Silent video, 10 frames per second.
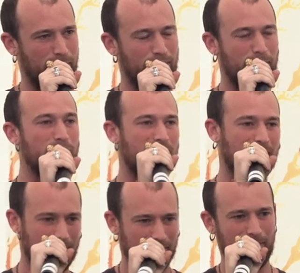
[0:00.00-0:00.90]

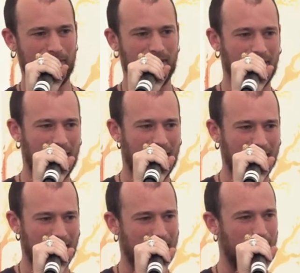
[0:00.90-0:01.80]
music
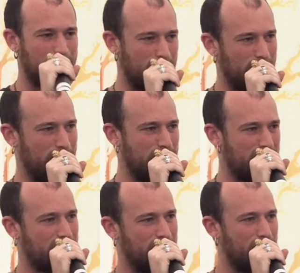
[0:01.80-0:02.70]
things and
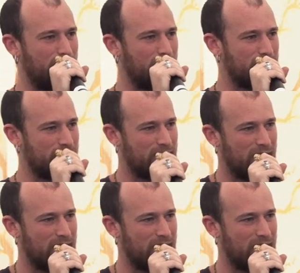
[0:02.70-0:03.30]
music universe.